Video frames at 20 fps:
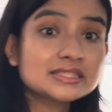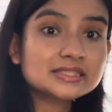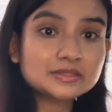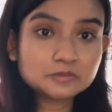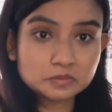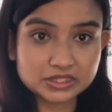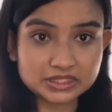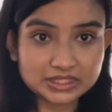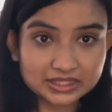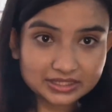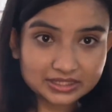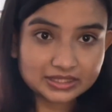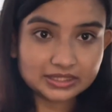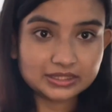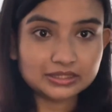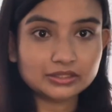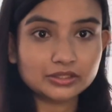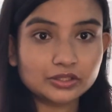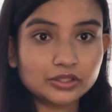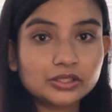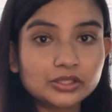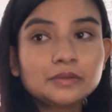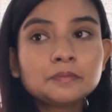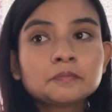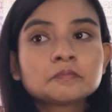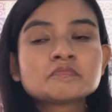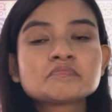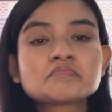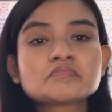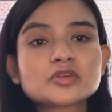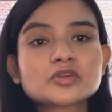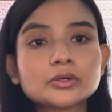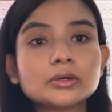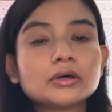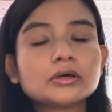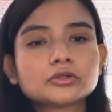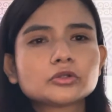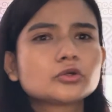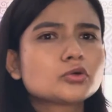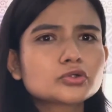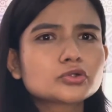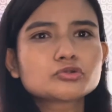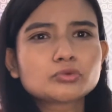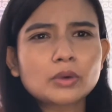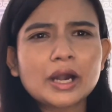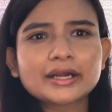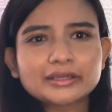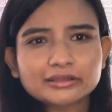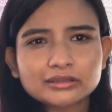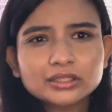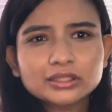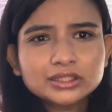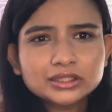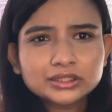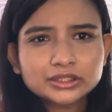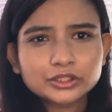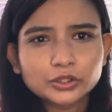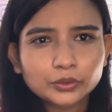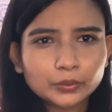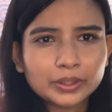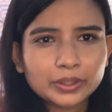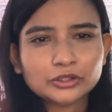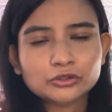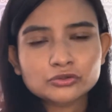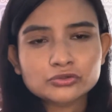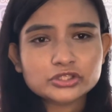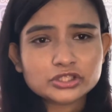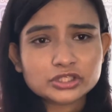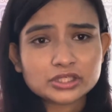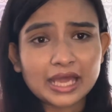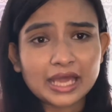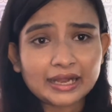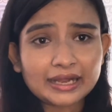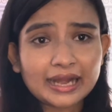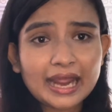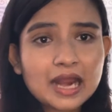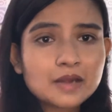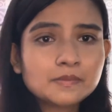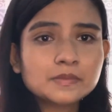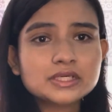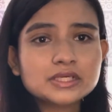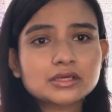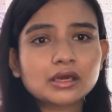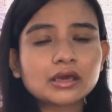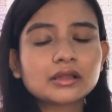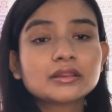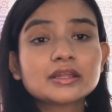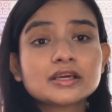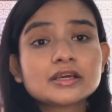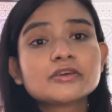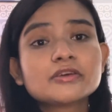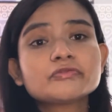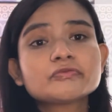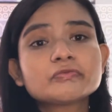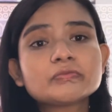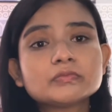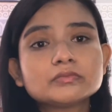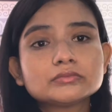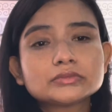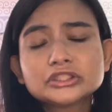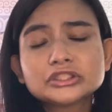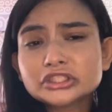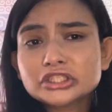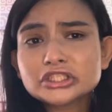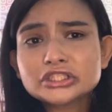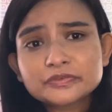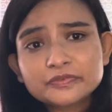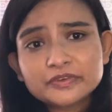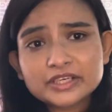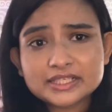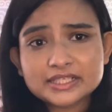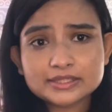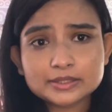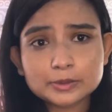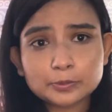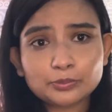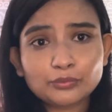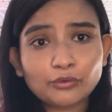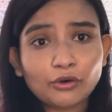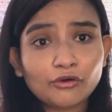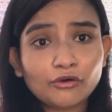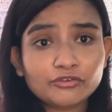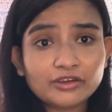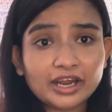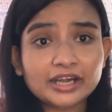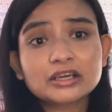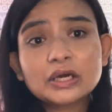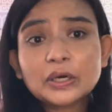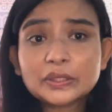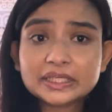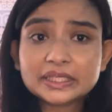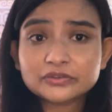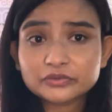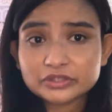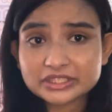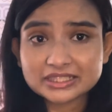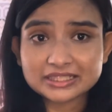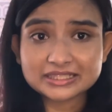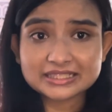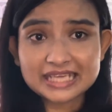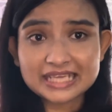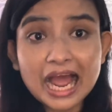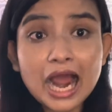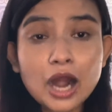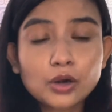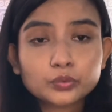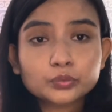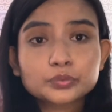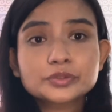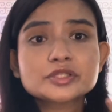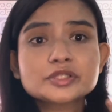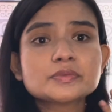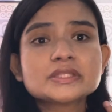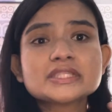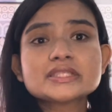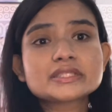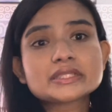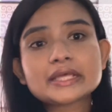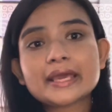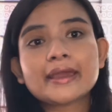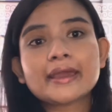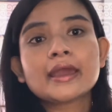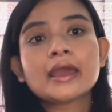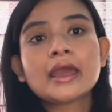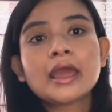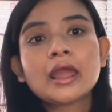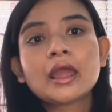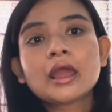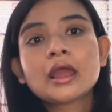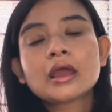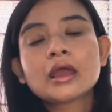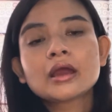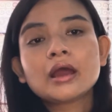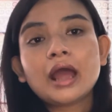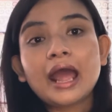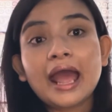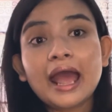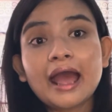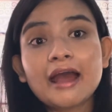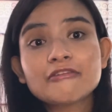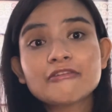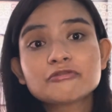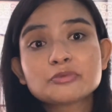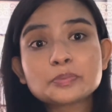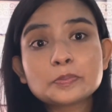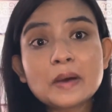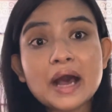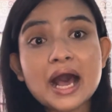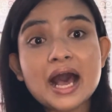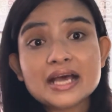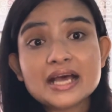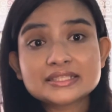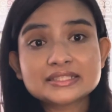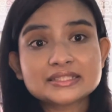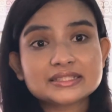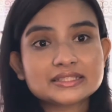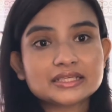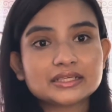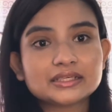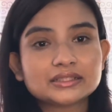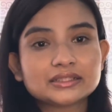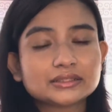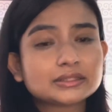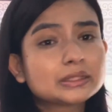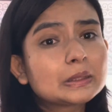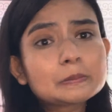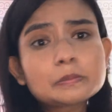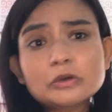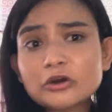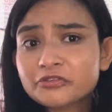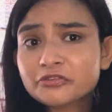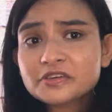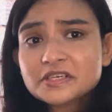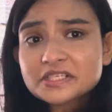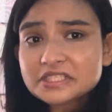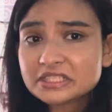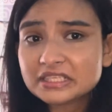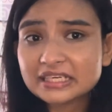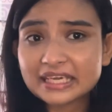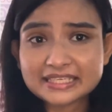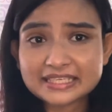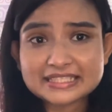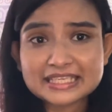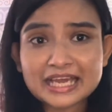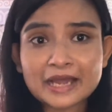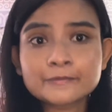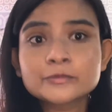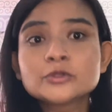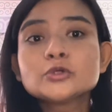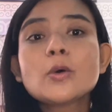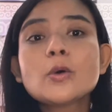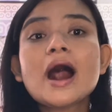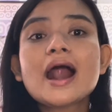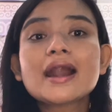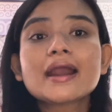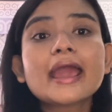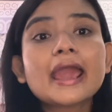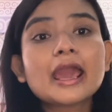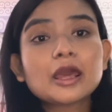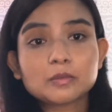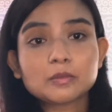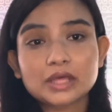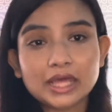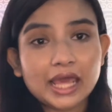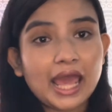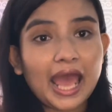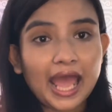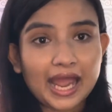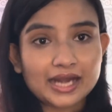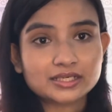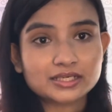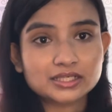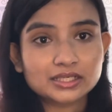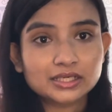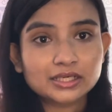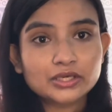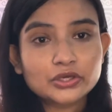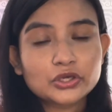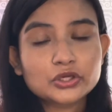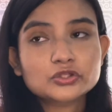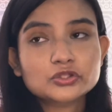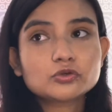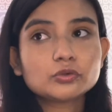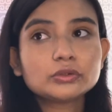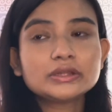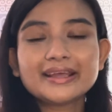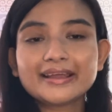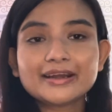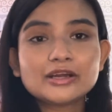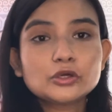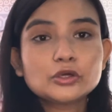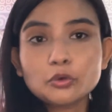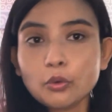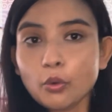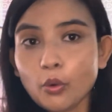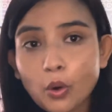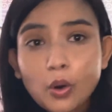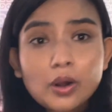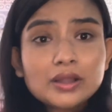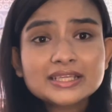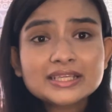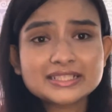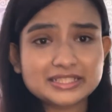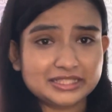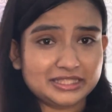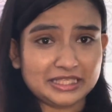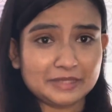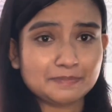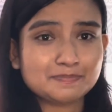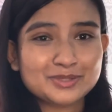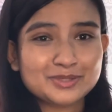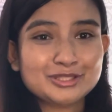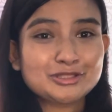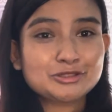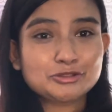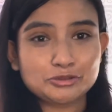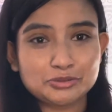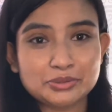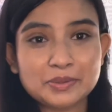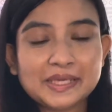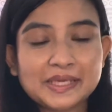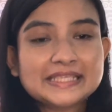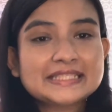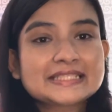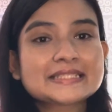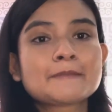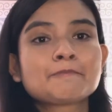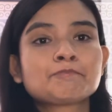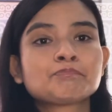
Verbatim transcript: immediate senior those who are in third year when you just get admitted they just finished the prof and got their results out which means they have passed the professional exam you are aiming at so they know all the tips tricks